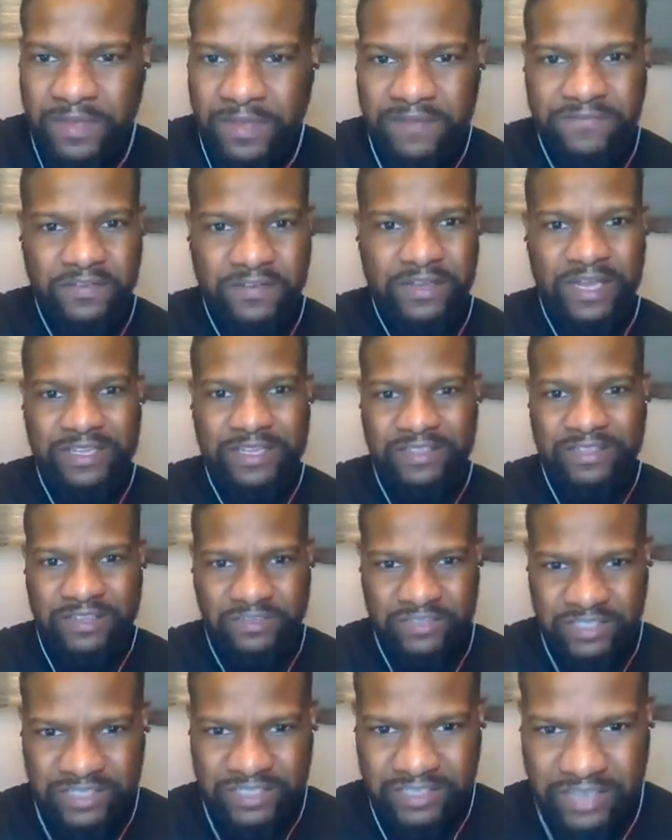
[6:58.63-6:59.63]
They feel like they're
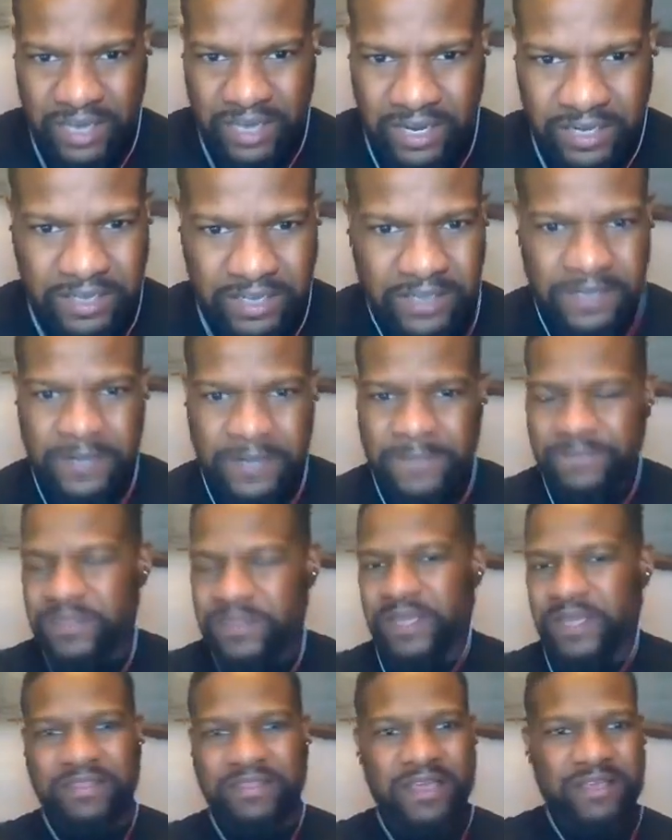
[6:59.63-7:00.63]
stuck.
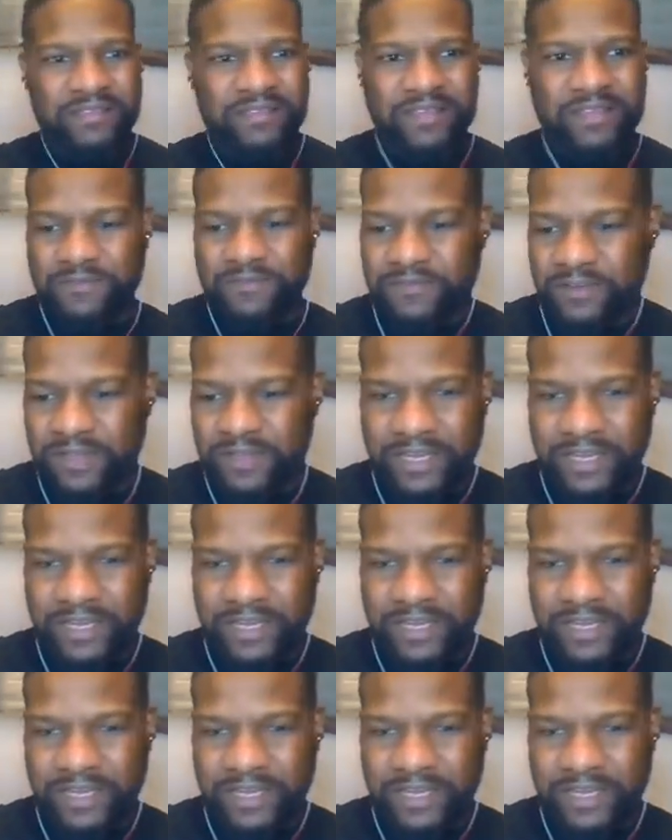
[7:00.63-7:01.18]
They feel